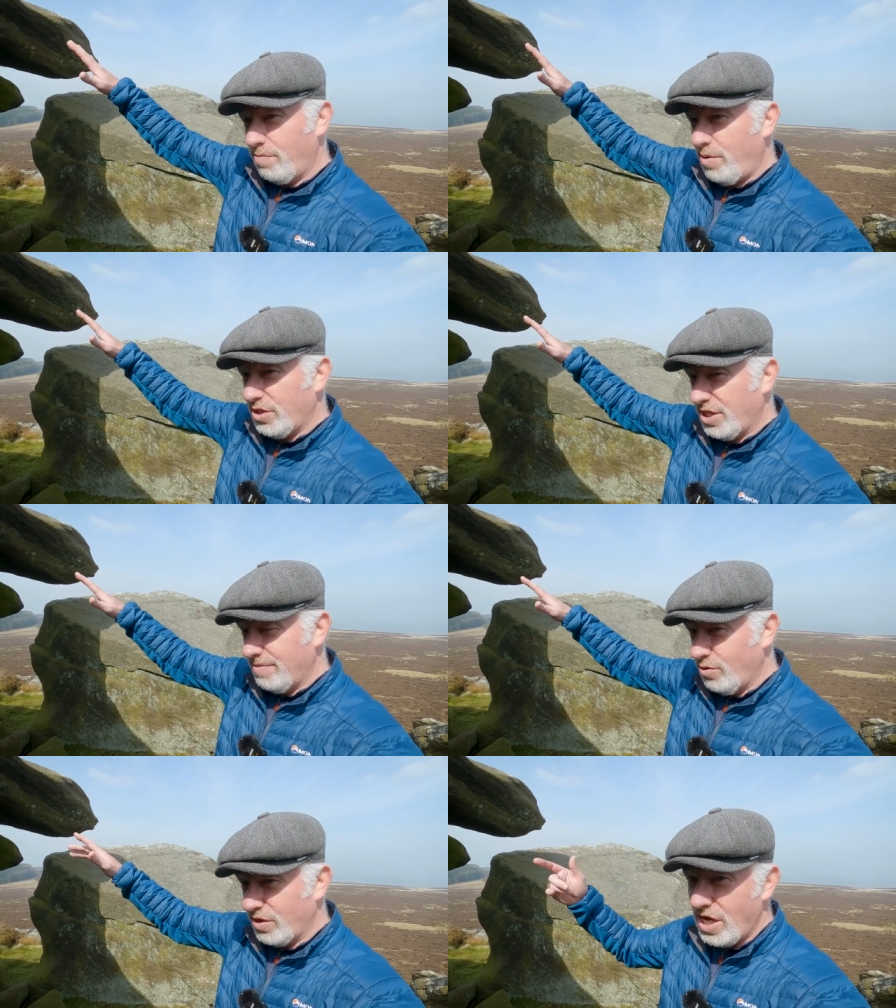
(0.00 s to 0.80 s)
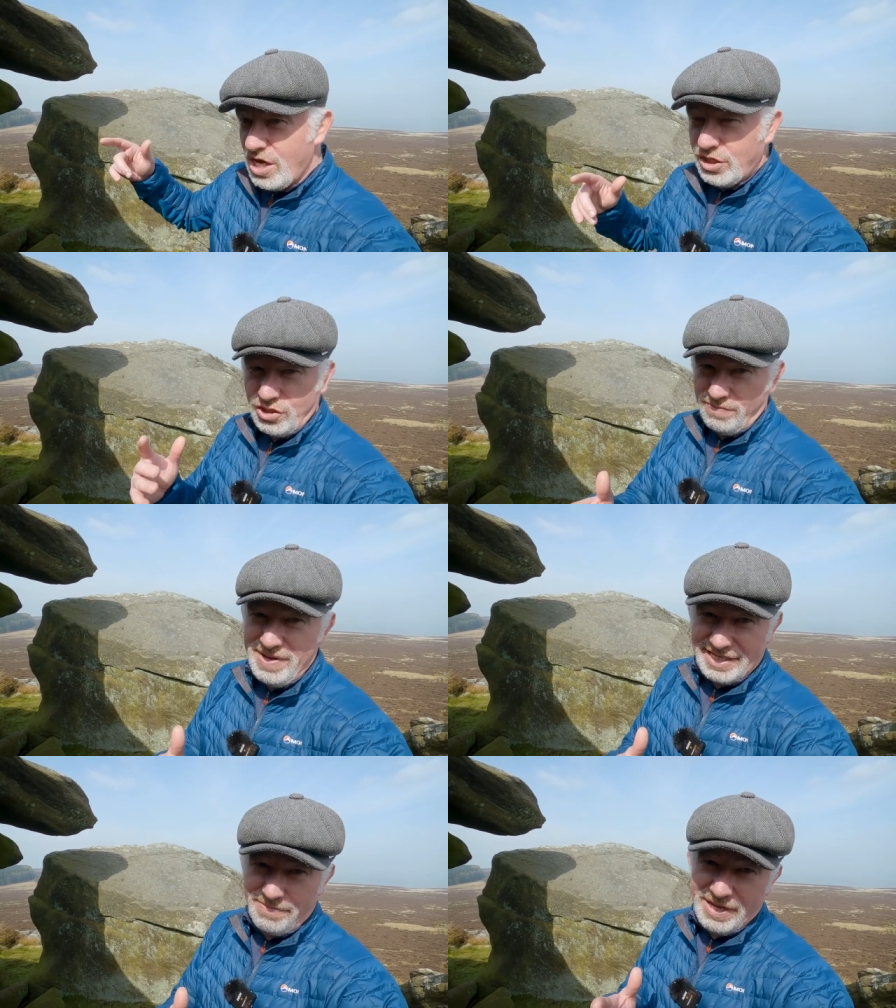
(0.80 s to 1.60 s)
up onto the moors. Should be
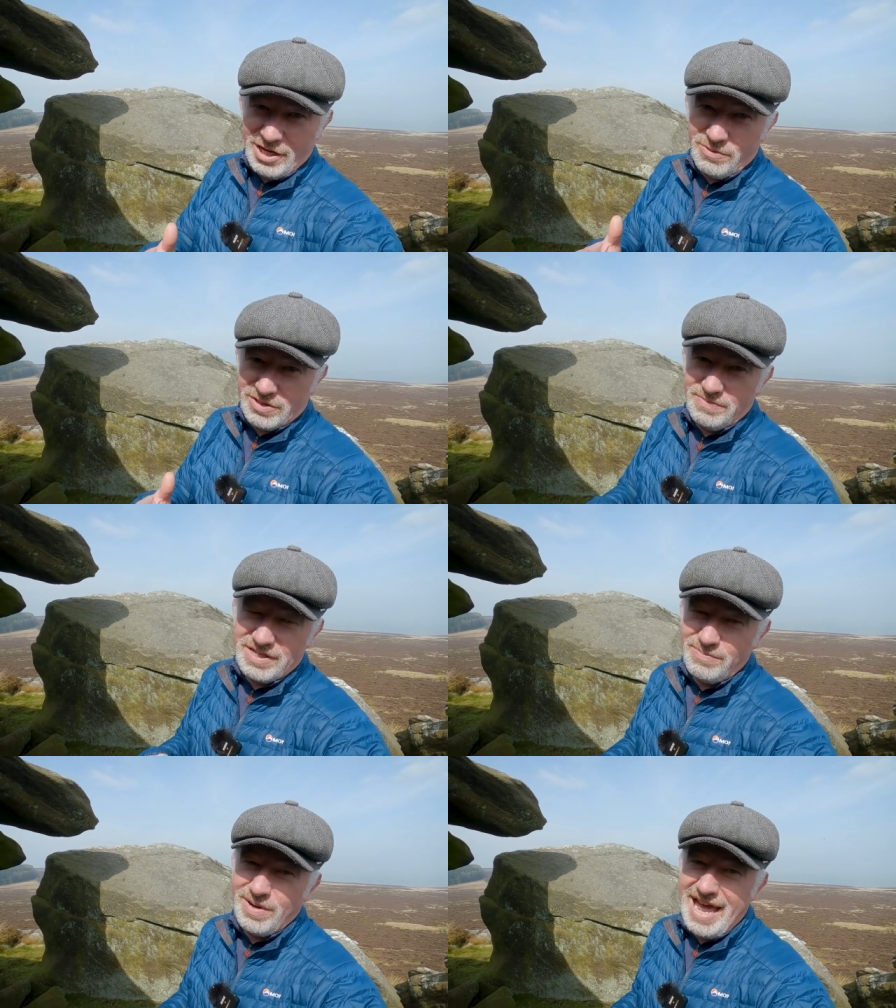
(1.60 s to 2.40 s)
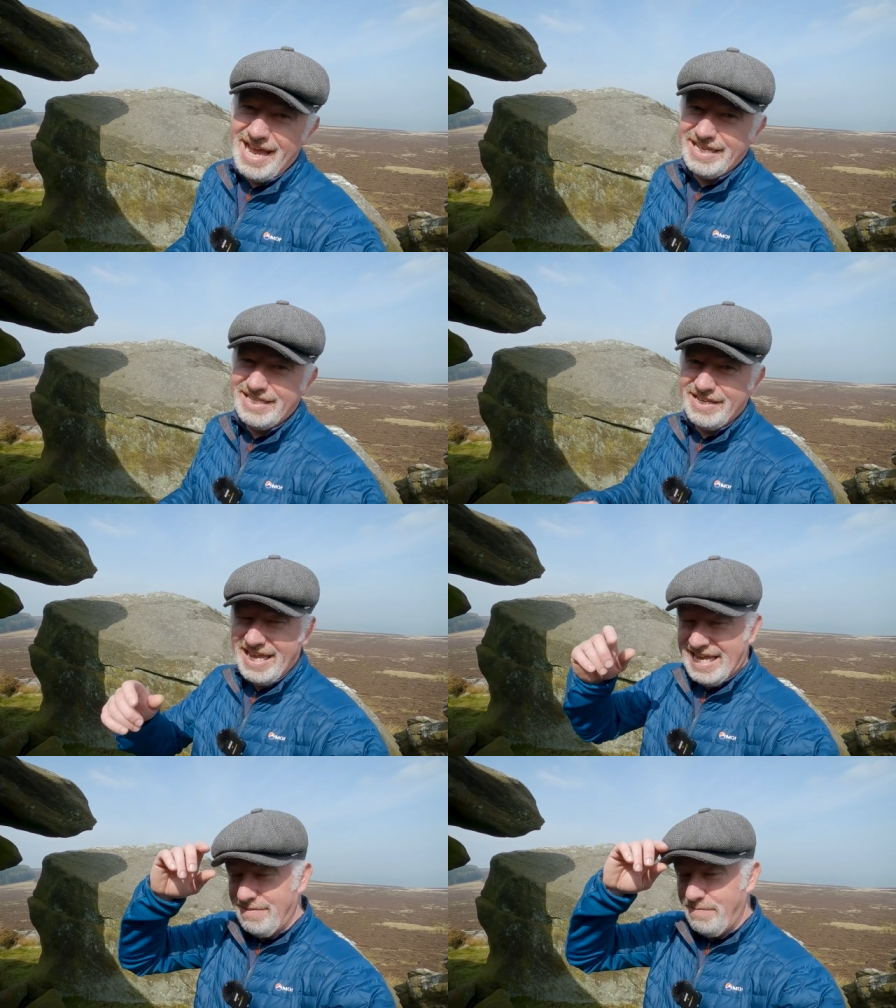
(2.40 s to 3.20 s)
able to pick up some supplies
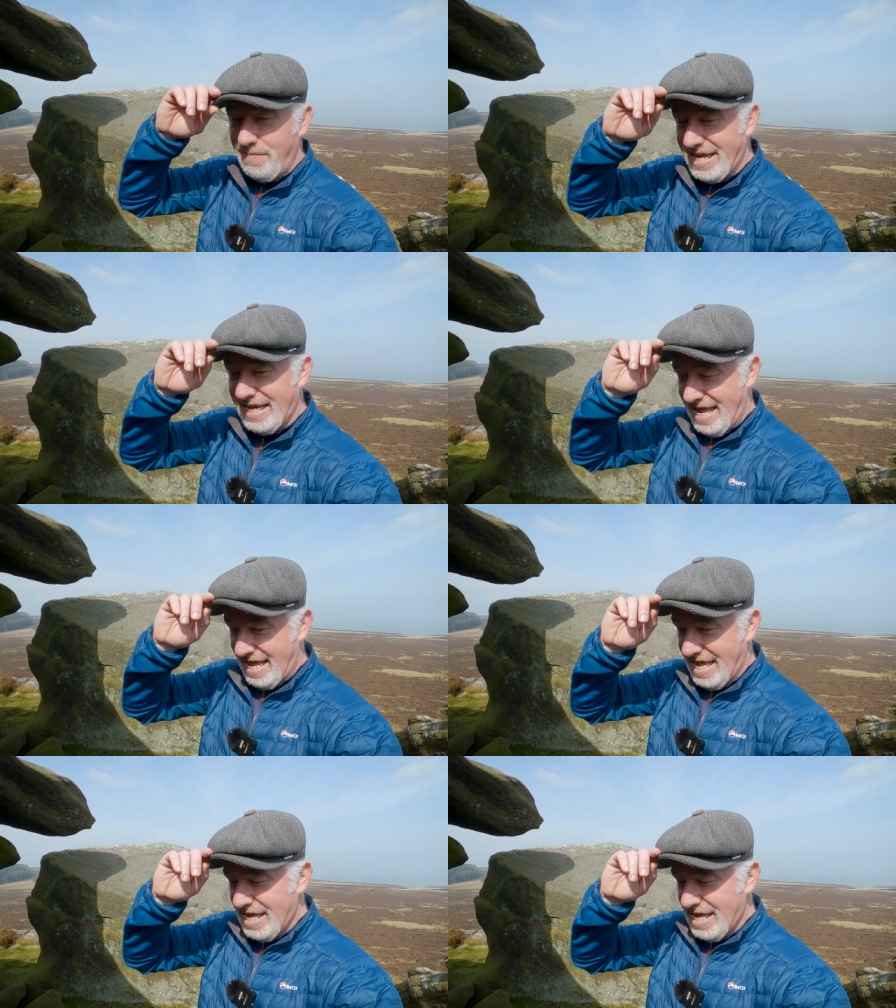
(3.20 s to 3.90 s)
in Bingley.